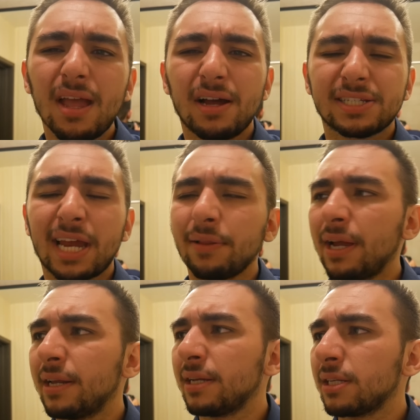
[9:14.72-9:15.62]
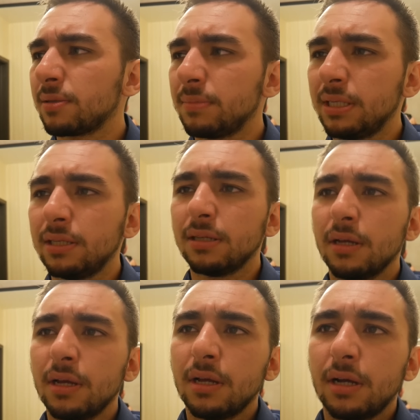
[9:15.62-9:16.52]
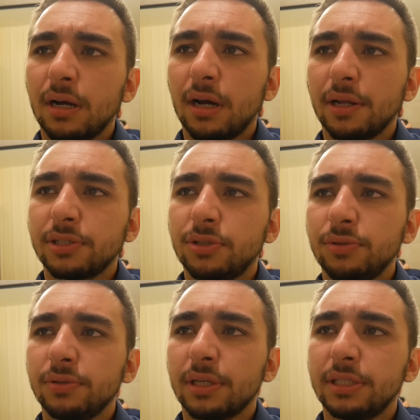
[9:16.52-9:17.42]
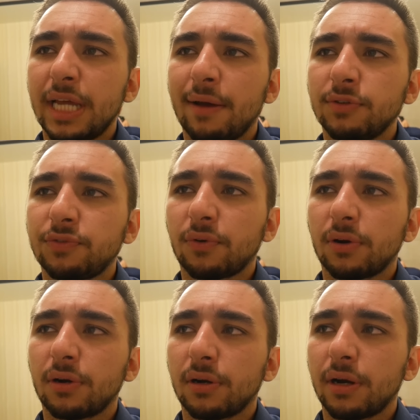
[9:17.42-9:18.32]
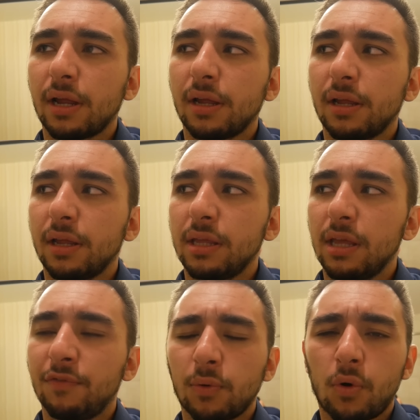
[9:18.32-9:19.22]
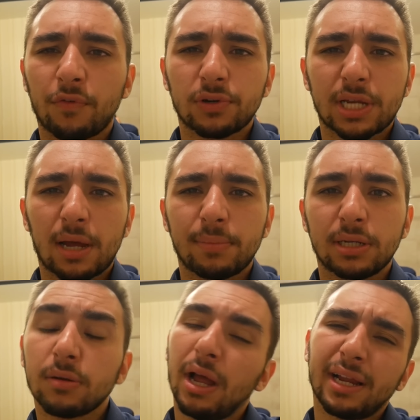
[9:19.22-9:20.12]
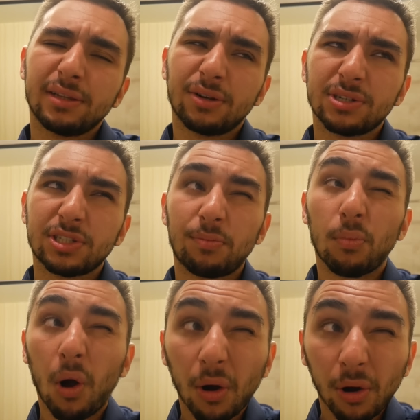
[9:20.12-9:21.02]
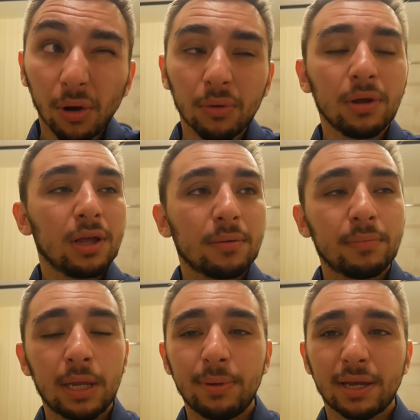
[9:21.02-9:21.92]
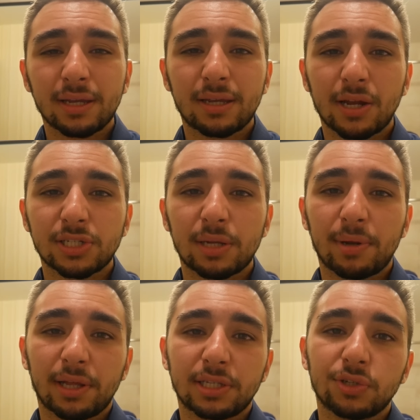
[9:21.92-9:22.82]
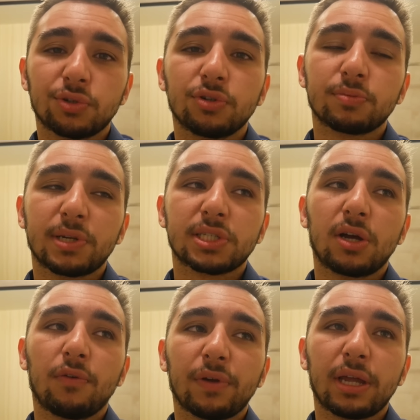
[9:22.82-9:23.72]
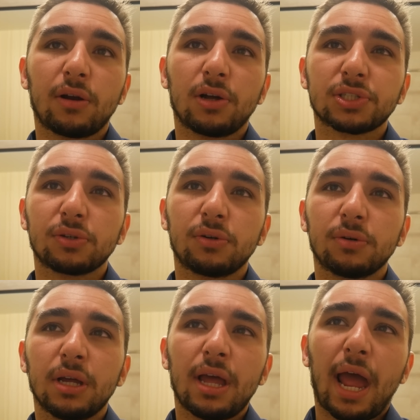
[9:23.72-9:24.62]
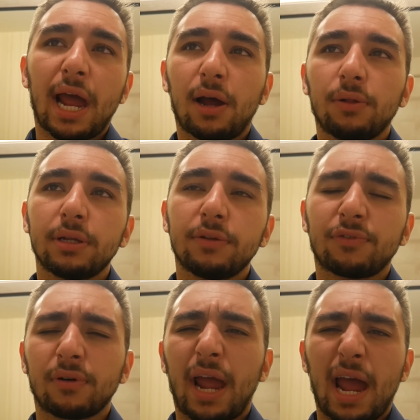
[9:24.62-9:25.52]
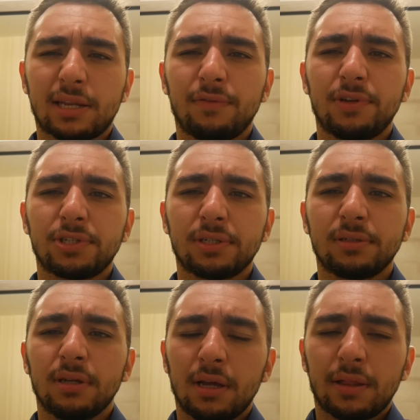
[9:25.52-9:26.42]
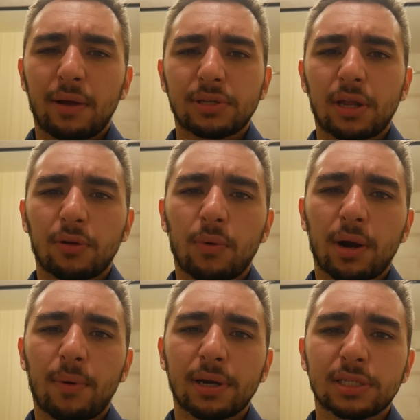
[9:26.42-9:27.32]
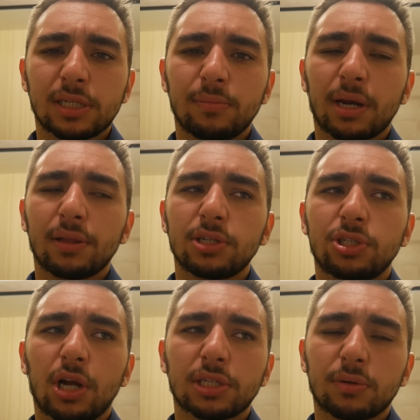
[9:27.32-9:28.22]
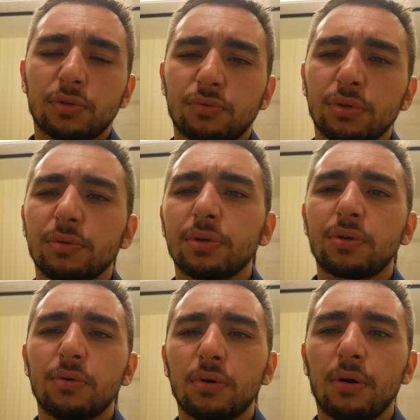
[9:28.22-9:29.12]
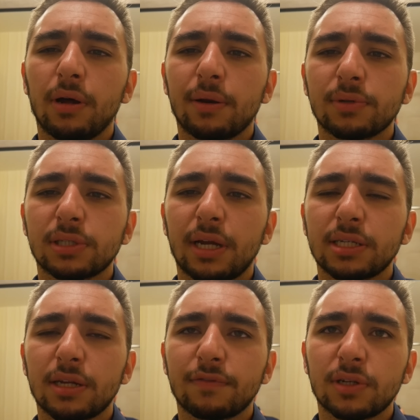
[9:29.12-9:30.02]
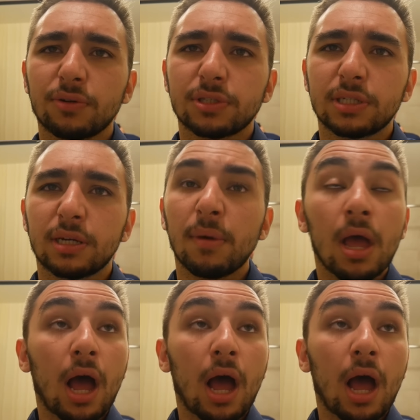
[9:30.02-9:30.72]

sadly, I didn't get to meet the devs for Infinite Warfare Zombies. There's tomorrow. Maybe I can catch them. I'd like to introduce myself, and also Ali for Activision. That was another one I want to see, but at least Justin was really cool, and it was nice enough to go see him.